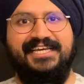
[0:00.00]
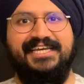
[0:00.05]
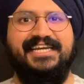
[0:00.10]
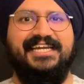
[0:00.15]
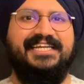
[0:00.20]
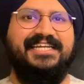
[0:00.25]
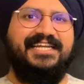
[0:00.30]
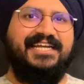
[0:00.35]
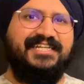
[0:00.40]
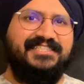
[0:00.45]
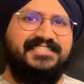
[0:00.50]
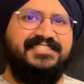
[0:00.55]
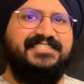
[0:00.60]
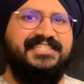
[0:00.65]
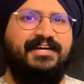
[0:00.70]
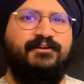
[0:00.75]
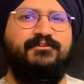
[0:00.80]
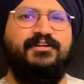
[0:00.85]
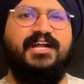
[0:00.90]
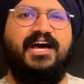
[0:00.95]
It cuts
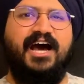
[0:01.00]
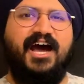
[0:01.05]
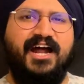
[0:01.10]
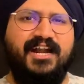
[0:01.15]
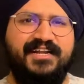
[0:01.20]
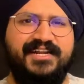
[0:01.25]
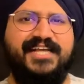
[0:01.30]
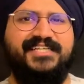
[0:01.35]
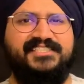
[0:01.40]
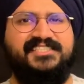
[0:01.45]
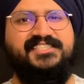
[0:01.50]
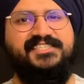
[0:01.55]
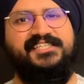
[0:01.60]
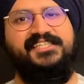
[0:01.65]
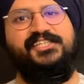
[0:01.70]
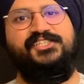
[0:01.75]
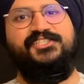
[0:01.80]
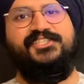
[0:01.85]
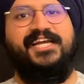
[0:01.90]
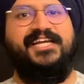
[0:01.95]
down
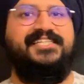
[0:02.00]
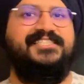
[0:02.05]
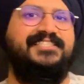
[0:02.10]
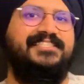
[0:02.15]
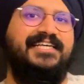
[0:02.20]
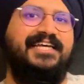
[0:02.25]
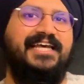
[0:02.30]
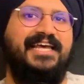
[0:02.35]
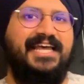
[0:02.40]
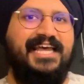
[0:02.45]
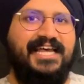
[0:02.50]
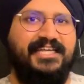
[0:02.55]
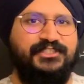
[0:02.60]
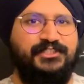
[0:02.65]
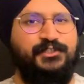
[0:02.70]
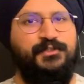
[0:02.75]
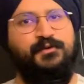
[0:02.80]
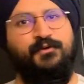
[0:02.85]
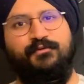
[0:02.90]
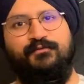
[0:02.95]
unnecessary checks as
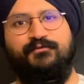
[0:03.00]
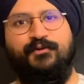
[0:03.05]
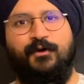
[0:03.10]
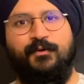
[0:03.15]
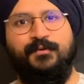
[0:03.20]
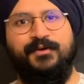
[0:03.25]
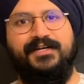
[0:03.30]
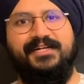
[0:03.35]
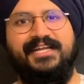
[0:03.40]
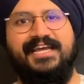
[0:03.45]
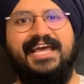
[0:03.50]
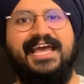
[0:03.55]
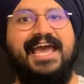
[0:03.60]
you go forward,